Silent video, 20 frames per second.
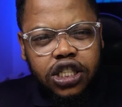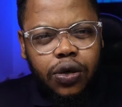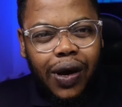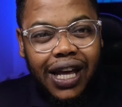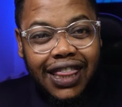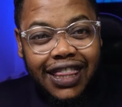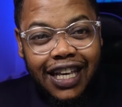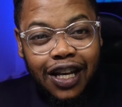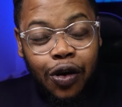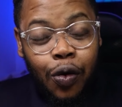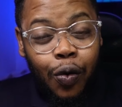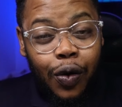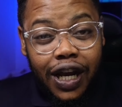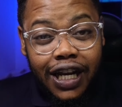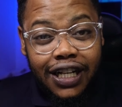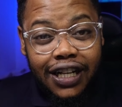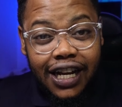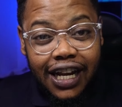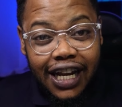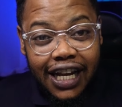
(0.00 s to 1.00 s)
so i think
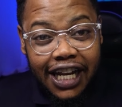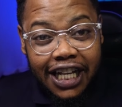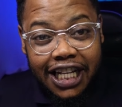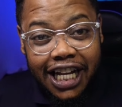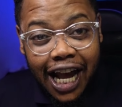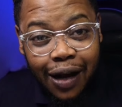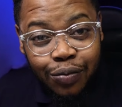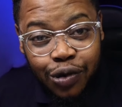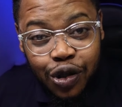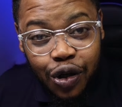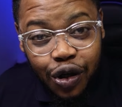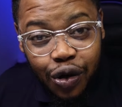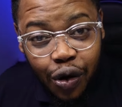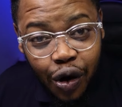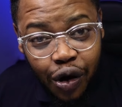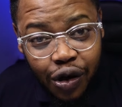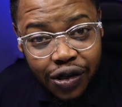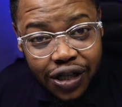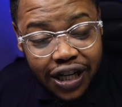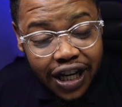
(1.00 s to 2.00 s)
when it comes to you
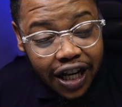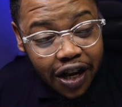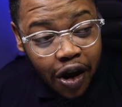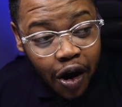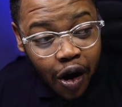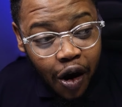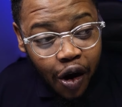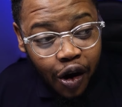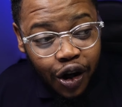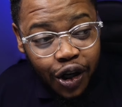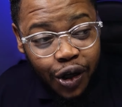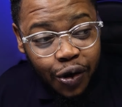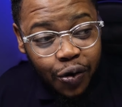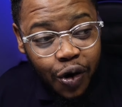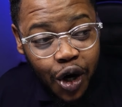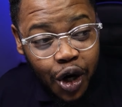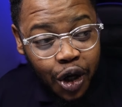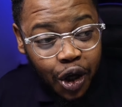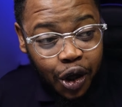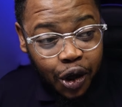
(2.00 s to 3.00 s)
asking are
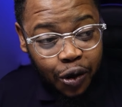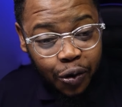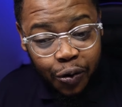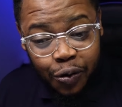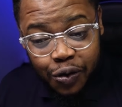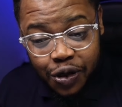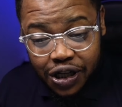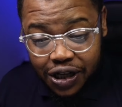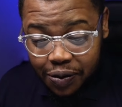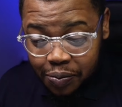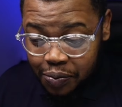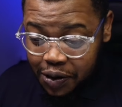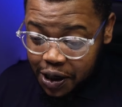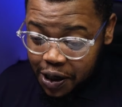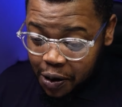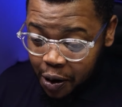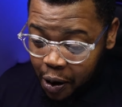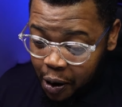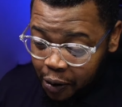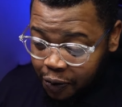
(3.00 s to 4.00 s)
you accusing
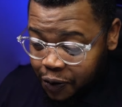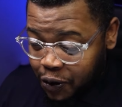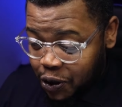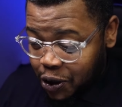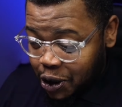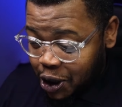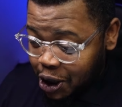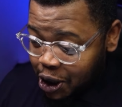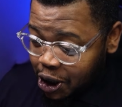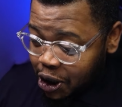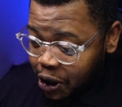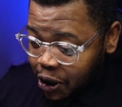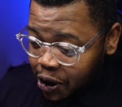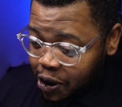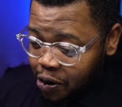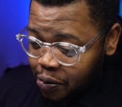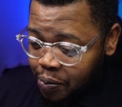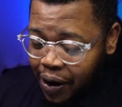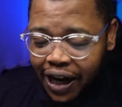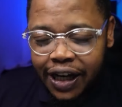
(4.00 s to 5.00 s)
me of stealing
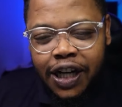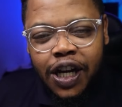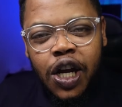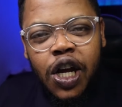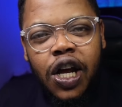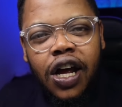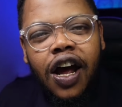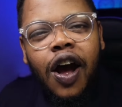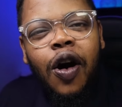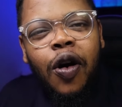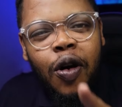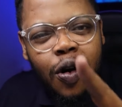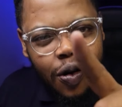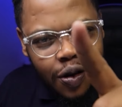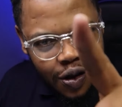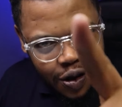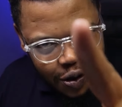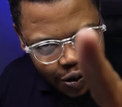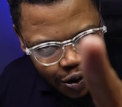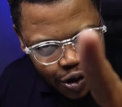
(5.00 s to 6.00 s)
your money
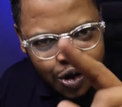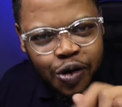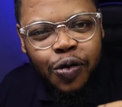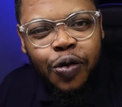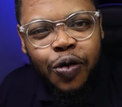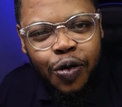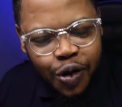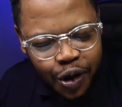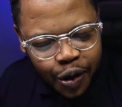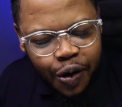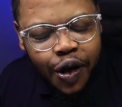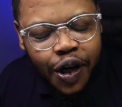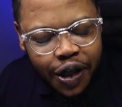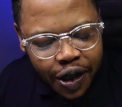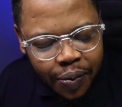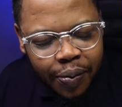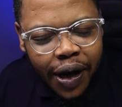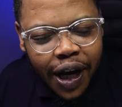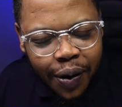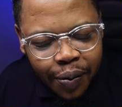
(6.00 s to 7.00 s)
soon you're
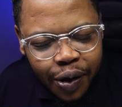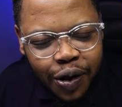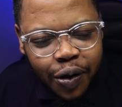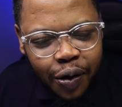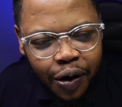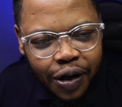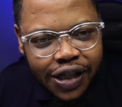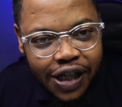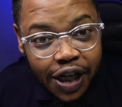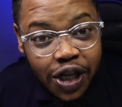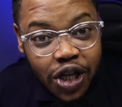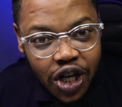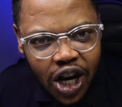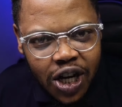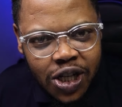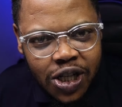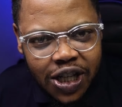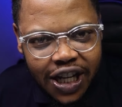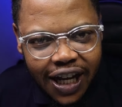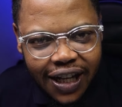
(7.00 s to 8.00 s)
gonna be able to ask a
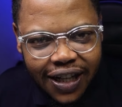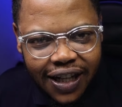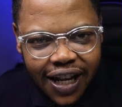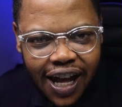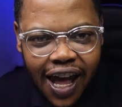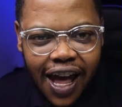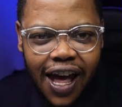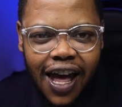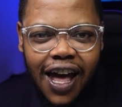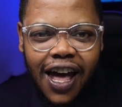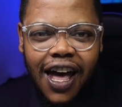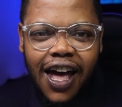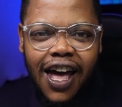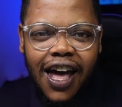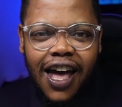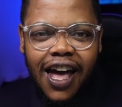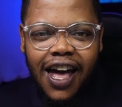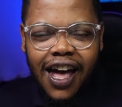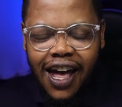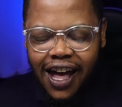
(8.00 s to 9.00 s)
judge
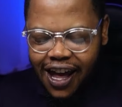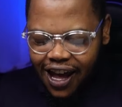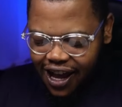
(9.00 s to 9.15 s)
that.